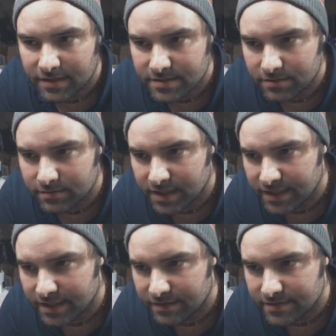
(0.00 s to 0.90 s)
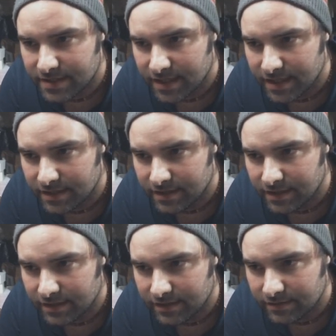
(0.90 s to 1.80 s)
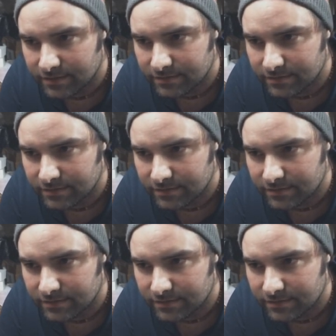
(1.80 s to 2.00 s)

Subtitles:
So what I did was I hit the